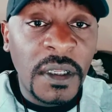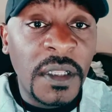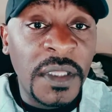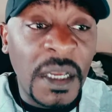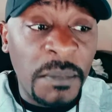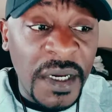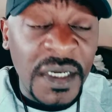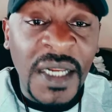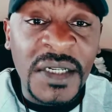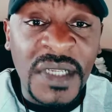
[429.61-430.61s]
They are married
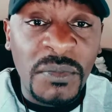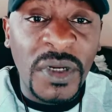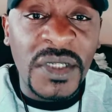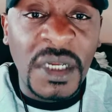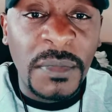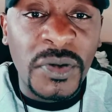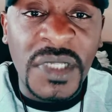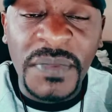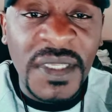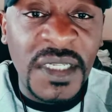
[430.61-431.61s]
and somewhere, somehow,
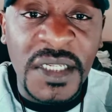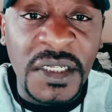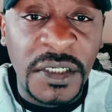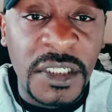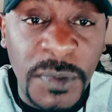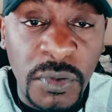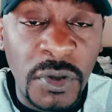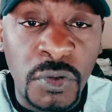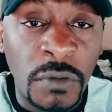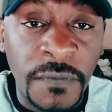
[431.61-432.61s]
something just clicks between the
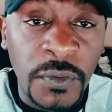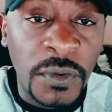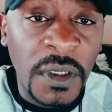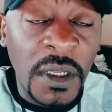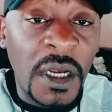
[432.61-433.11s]
two of you.